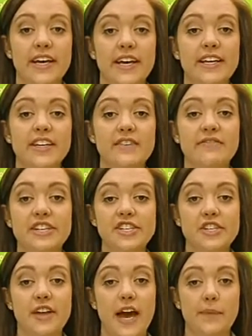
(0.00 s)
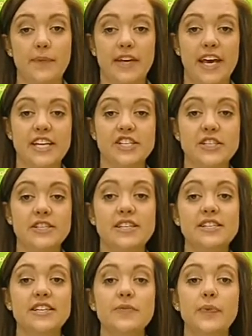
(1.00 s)
In conventional applications,
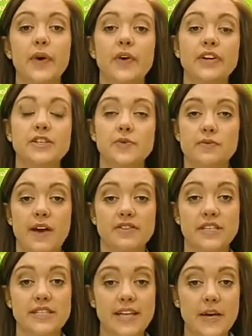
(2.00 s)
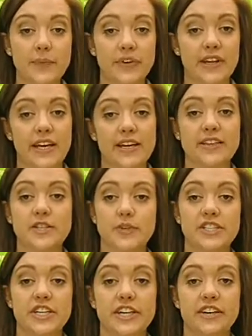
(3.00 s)
these components were mounted separately in the
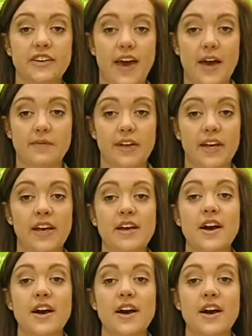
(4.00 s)
switchgear cabinet,